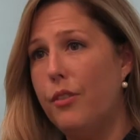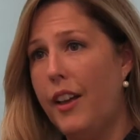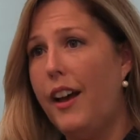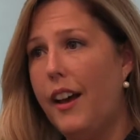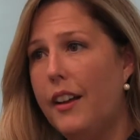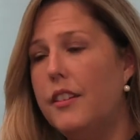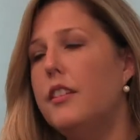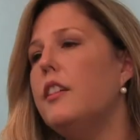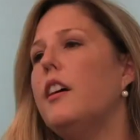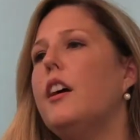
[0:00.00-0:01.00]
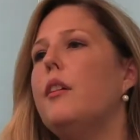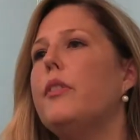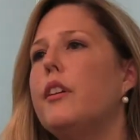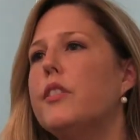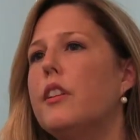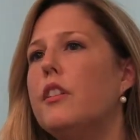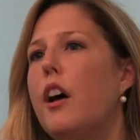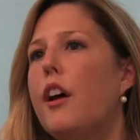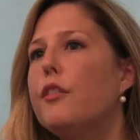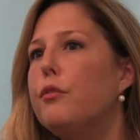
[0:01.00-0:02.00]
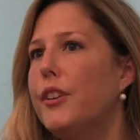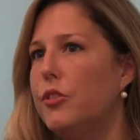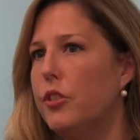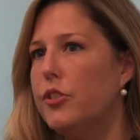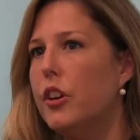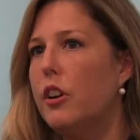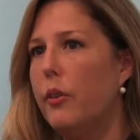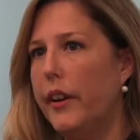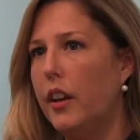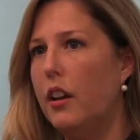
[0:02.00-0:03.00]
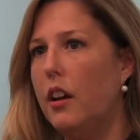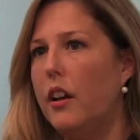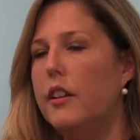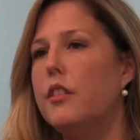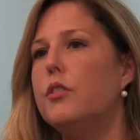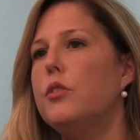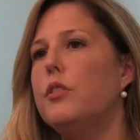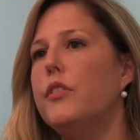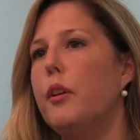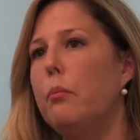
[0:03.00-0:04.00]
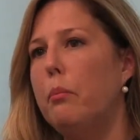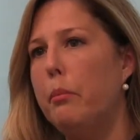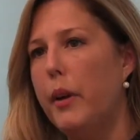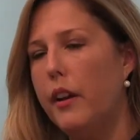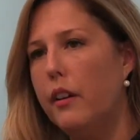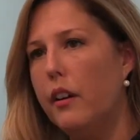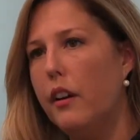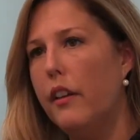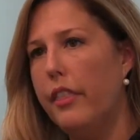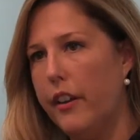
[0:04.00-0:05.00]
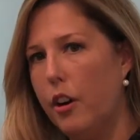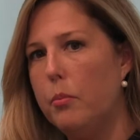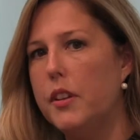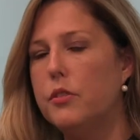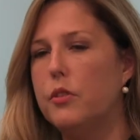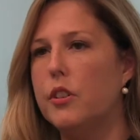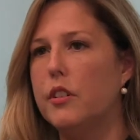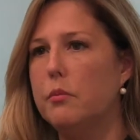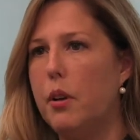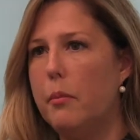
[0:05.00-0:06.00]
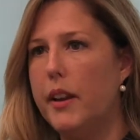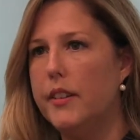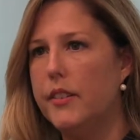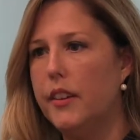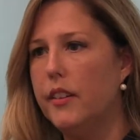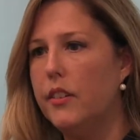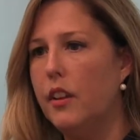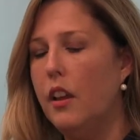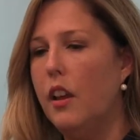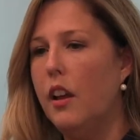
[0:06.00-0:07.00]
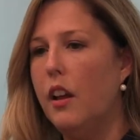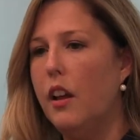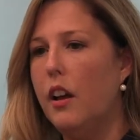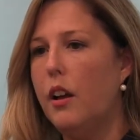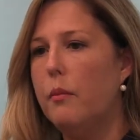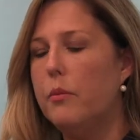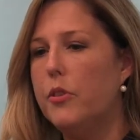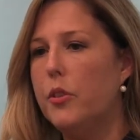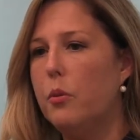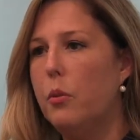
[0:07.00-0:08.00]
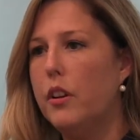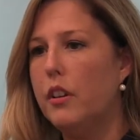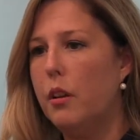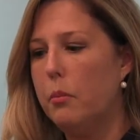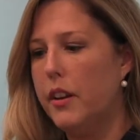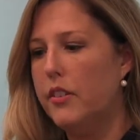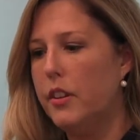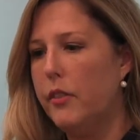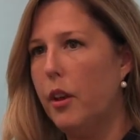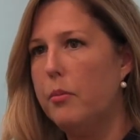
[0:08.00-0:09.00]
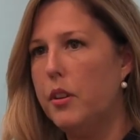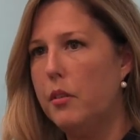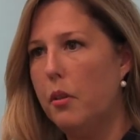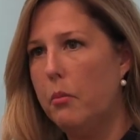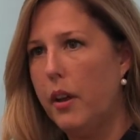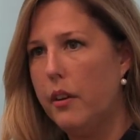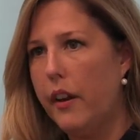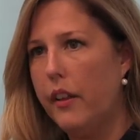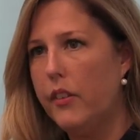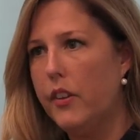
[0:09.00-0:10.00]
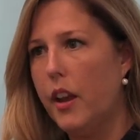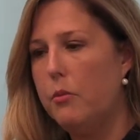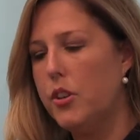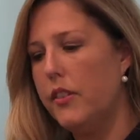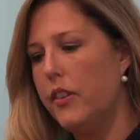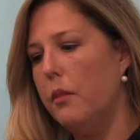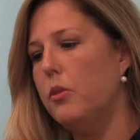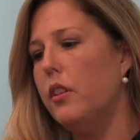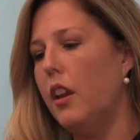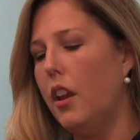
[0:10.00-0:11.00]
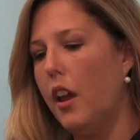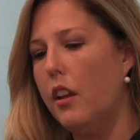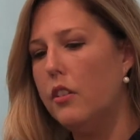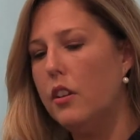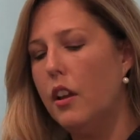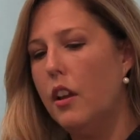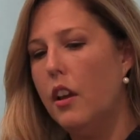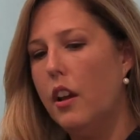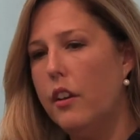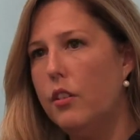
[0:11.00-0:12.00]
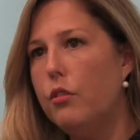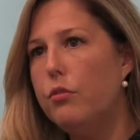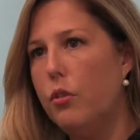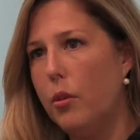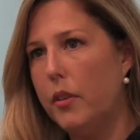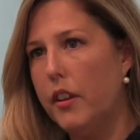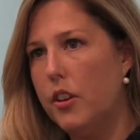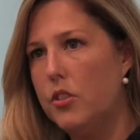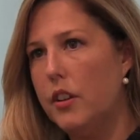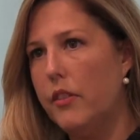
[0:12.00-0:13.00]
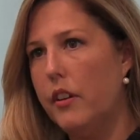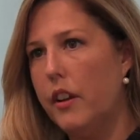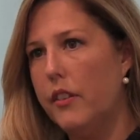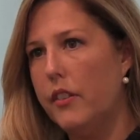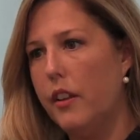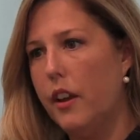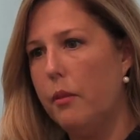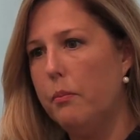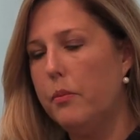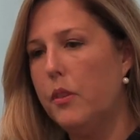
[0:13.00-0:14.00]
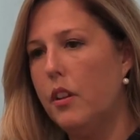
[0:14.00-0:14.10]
of that, there's a lot of research going on to develop better therapies for Pompe disease. So one company has developed a better enzyme. Genzyme's looking at a new formulation of their enzyme.